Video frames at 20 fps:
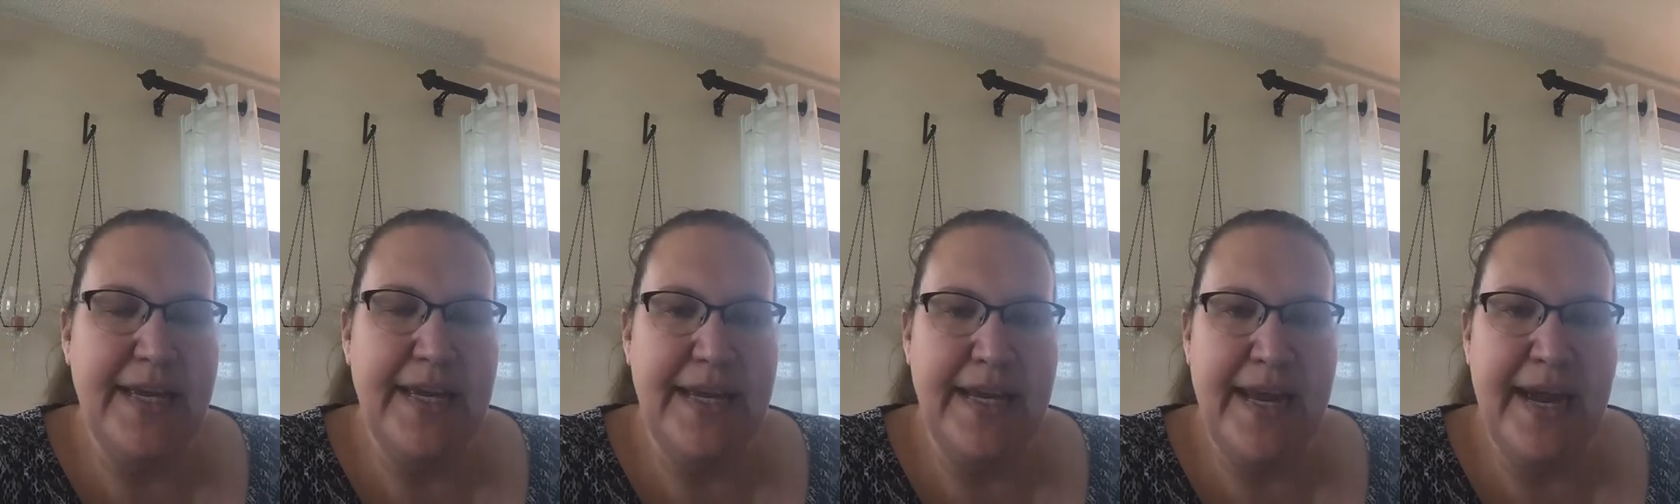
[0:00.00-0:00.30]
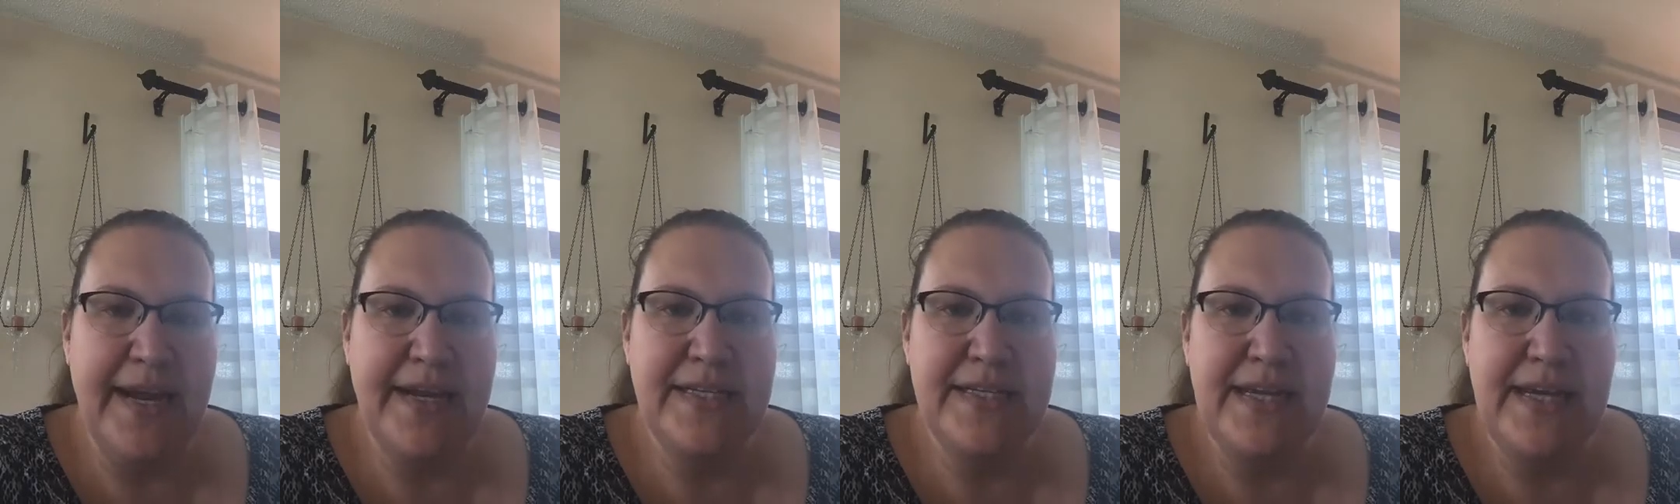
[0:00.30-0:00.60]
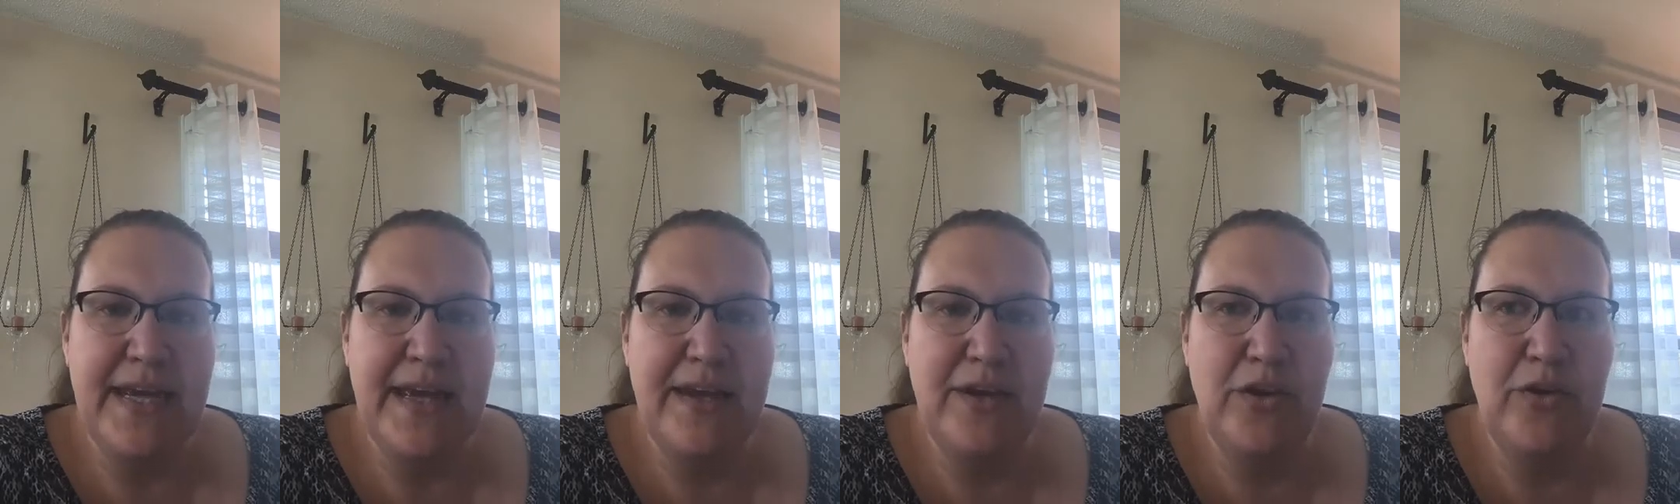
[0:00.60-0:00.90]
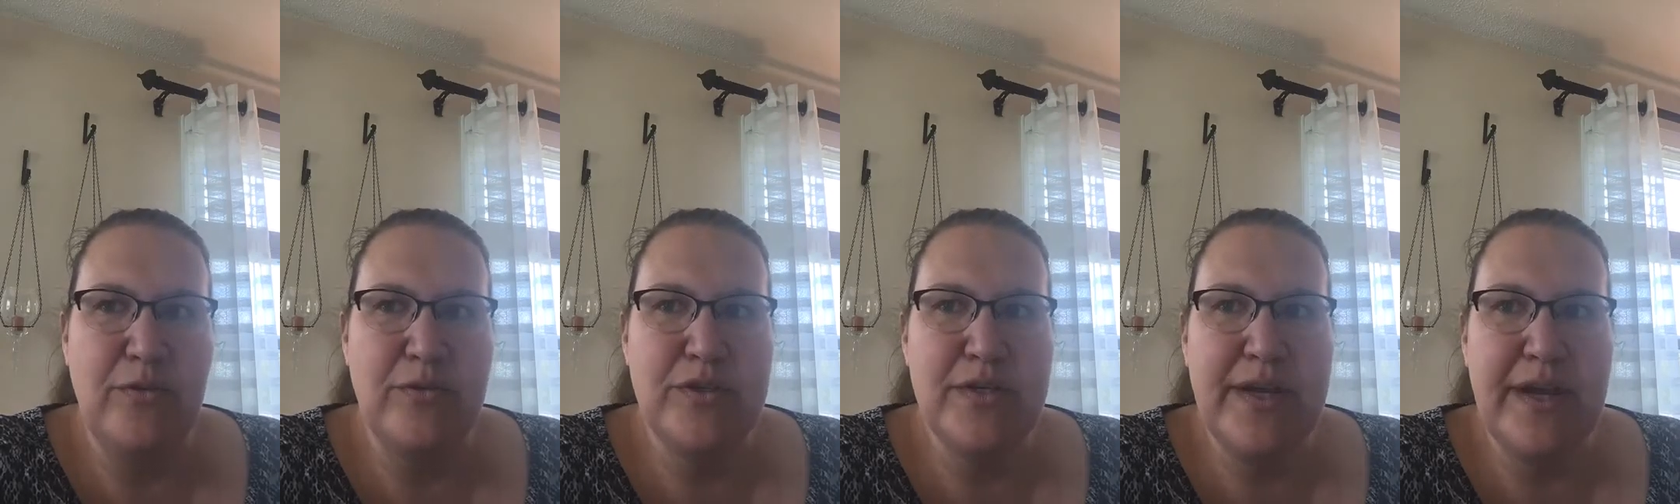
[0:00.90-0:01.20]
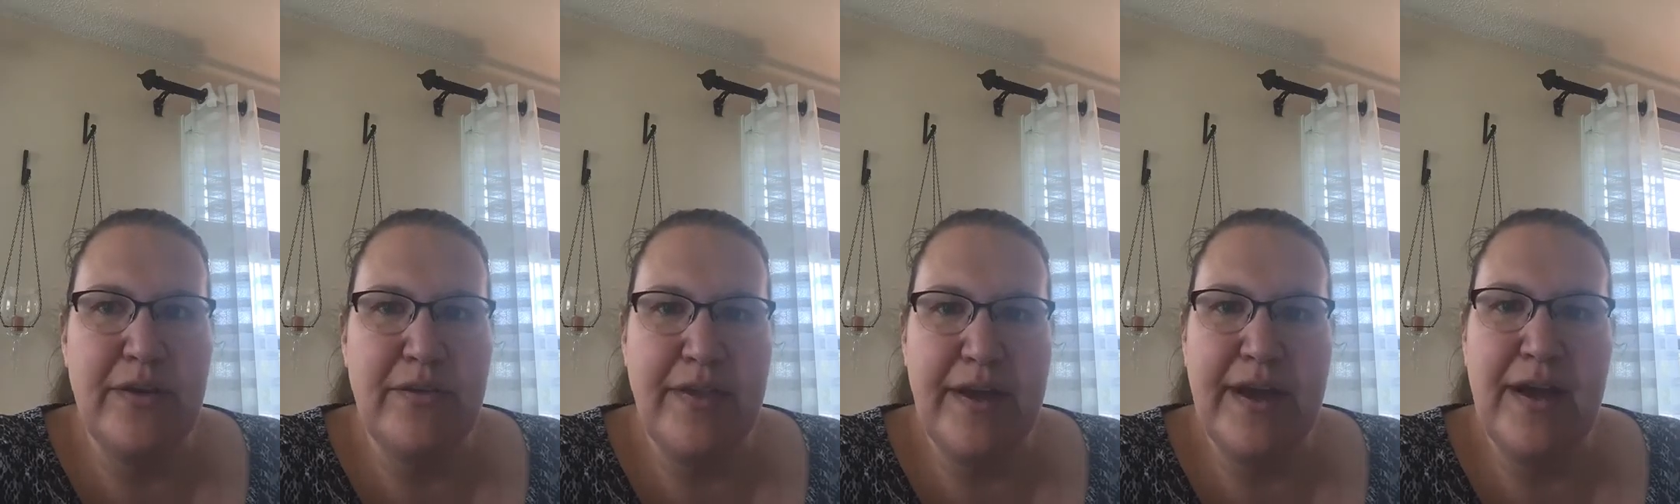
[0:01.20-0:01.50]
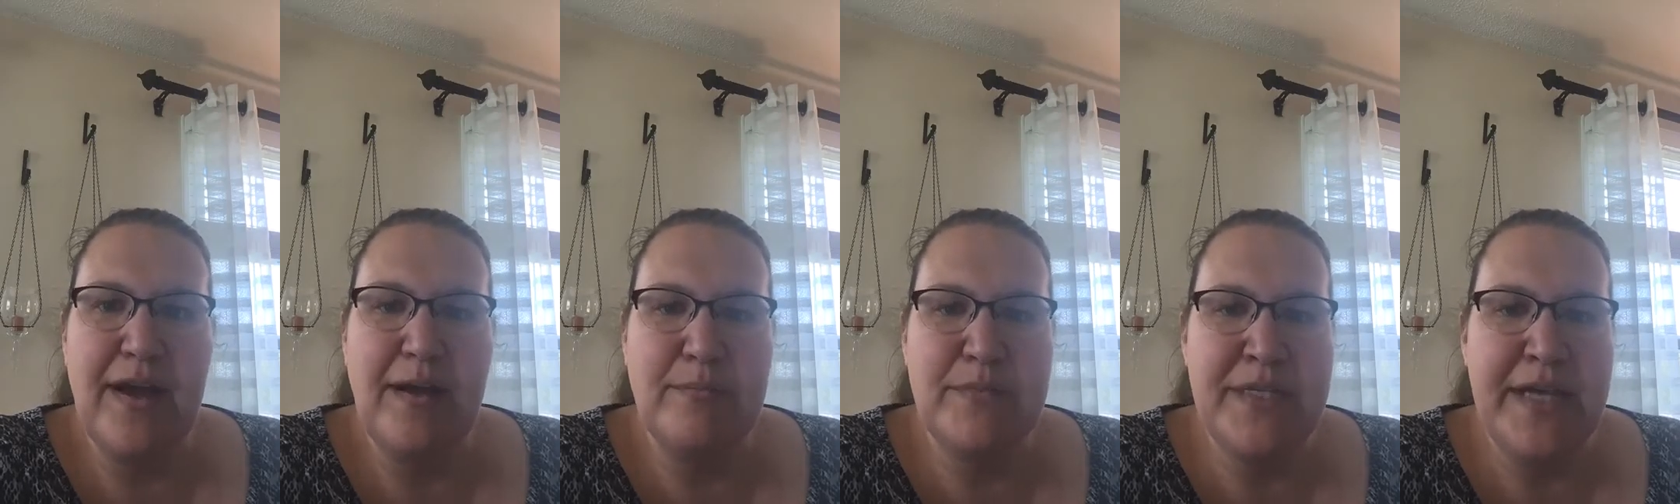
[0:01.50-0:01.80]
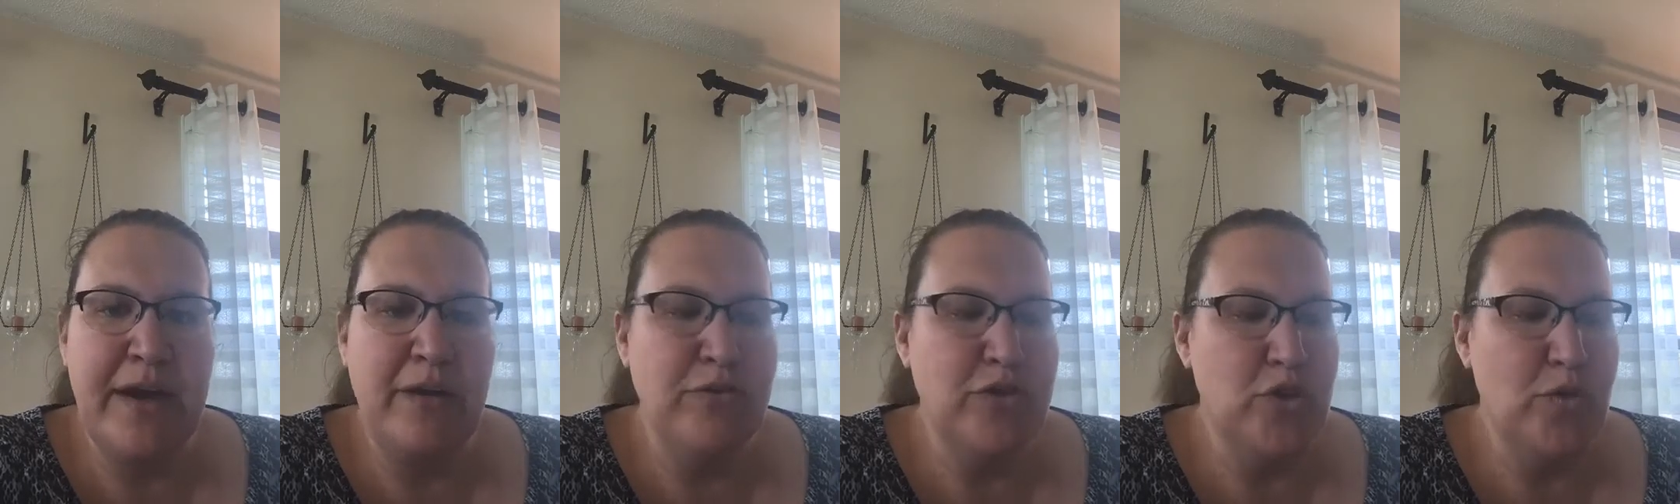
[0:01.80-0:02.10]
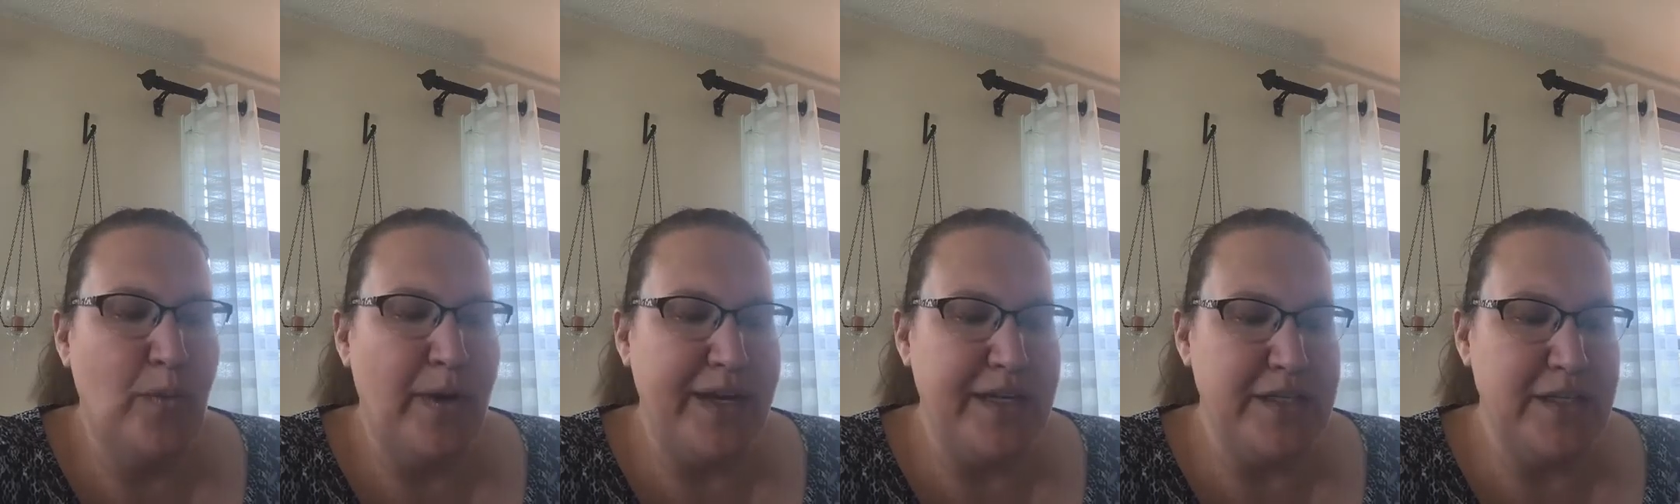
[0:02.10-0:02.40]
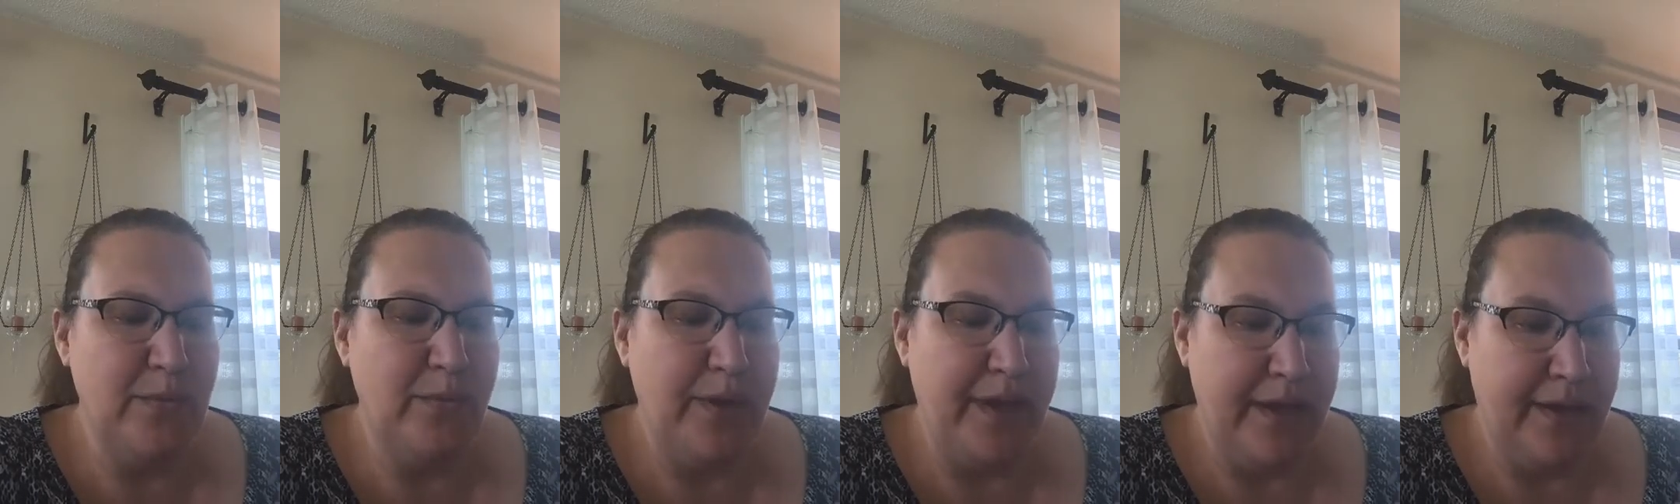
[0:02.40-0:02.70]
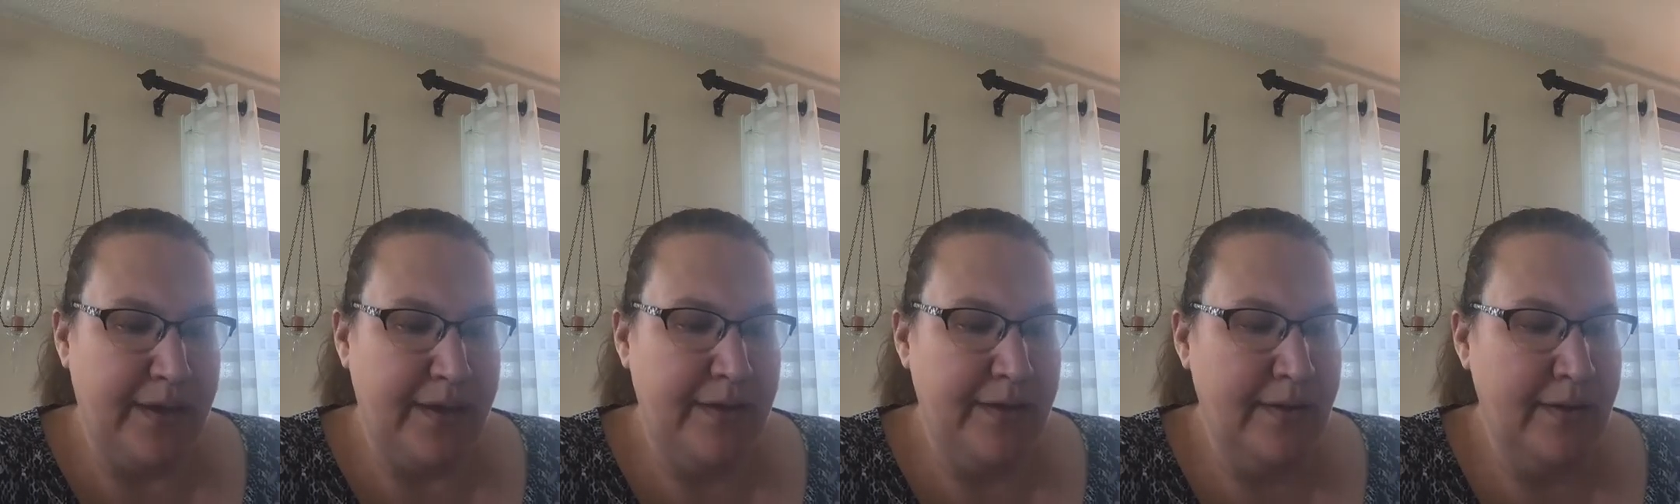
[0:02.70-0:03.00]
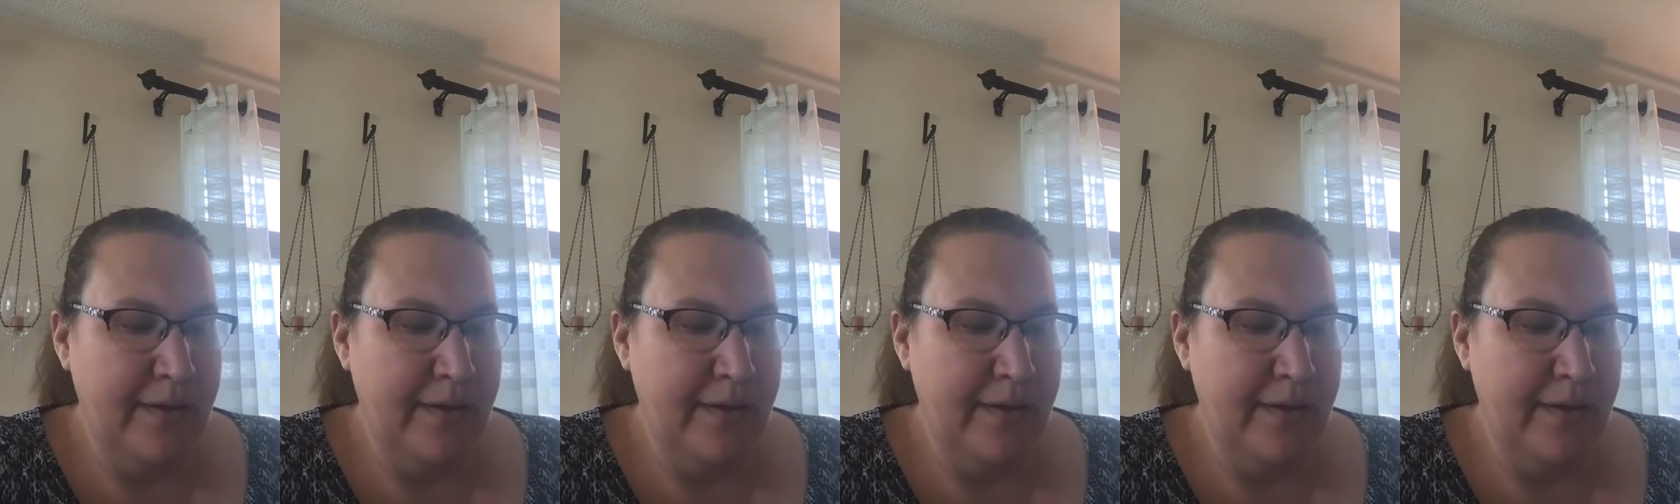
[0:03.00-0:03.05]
Connect newsletter that comes out twice a week.